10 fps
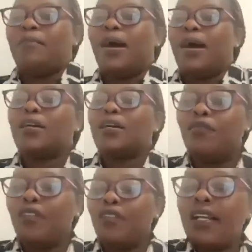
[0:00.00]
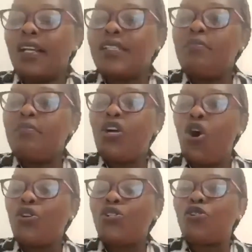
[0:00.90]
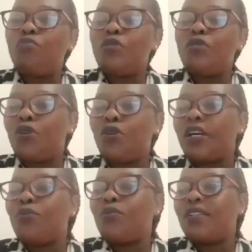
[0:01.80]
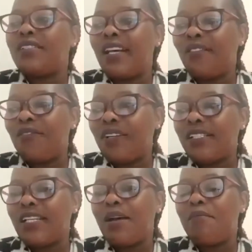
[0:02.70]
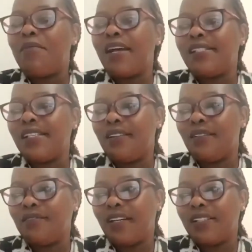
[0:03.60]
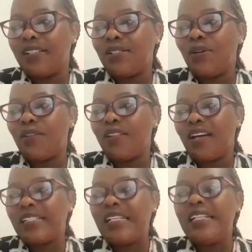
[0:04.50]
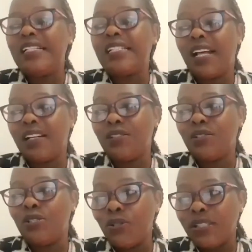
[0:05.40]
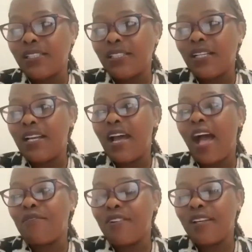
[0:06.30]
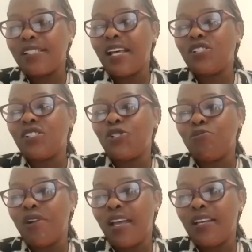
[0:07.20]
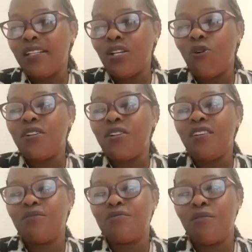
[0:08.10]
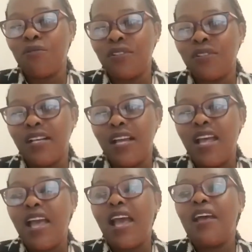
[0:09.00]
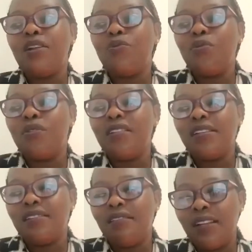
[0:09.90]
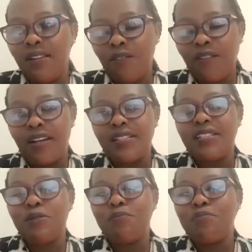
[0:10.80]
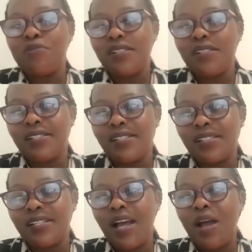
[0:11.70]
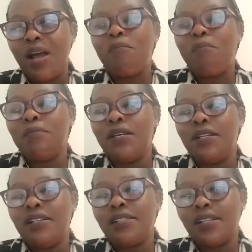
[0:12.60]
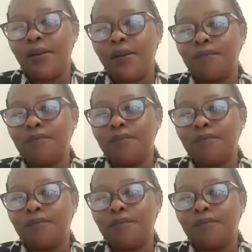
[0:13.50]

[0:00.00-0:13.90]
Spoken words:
may also be broken with David, my servant, so that he shall not have a son to reign on his throne, and with the Levite, the priest, my minister.